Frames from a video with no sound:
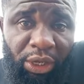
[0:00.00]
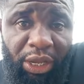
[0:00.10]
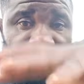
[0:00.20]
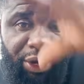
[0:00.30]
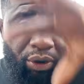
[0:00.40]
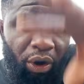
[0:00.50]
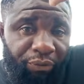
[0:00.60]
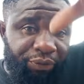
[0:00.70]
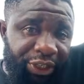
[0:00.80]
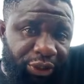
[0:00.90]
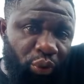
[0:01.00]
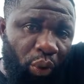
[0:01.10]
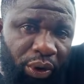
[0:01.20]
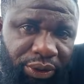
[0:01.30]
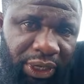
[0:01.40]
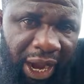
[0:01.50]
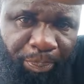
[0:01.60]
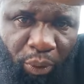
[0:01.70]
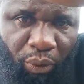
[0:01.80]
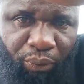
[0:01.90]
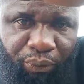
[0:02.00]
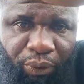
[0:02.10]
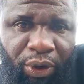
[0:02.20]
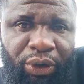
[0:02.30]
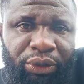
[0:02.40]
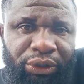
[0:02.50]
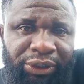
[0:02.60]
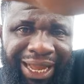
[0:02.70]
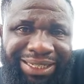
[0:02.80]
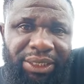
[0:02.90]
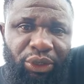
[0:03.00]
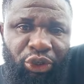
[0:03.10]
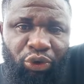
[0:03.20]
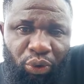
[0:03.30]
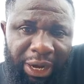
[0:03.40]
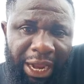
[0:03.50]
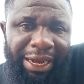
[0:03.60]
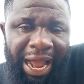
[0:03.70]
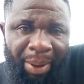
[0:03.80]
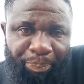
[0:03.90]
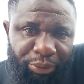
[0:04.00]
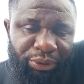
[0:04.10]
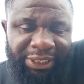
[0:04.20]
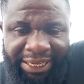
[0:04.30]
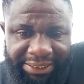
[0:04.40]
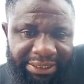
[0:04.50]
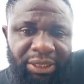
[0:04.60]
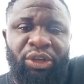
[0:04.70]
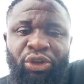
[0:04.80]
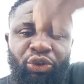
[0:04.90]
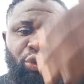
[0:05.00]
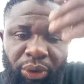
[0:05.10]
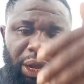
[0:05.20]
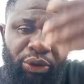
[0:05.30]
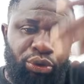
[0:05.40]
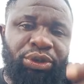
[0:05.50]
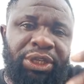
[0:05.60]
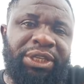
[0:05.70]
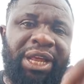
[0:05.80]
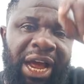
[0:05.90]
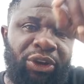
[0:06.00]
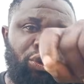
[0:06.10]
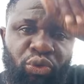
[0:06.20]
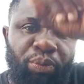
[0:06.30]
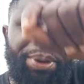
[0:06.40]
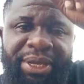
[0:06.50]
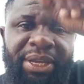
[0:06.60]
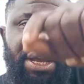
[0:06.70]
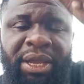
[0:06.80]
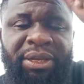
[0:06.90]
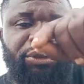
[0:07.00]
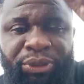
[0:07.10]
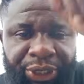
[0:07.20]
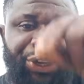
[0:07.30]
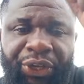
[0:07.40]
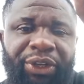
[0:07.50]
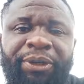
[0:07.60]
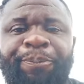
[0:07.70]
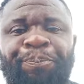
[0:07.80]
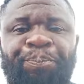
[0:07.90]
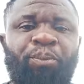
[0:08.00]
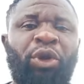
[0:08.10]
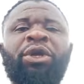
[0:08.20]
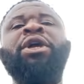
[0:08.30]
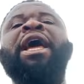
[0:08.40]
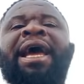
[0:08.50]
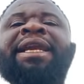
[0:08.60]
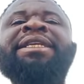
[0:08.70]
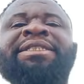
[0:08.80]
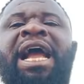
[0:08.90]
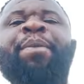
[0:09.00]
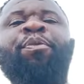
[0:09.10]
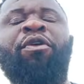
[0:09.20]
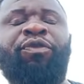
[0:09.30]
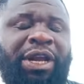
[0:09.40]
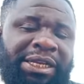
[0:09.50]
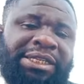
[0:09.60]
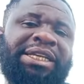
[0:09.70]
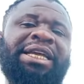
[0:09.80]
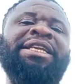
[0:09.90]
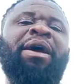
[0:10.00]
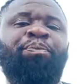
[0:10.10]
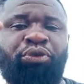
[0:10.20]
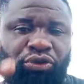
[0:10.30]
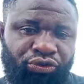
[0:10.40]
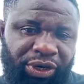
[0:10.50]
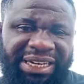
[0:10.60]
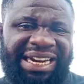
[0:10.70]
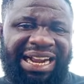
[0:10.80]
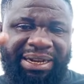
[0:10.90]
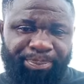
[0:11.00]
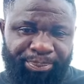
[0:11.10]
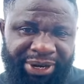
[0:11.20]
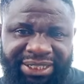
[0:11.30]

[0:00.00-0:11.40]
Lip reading: Any of these ones above that you can get, you can use it and you'll be healed. Any type of cancer, either prostate, breast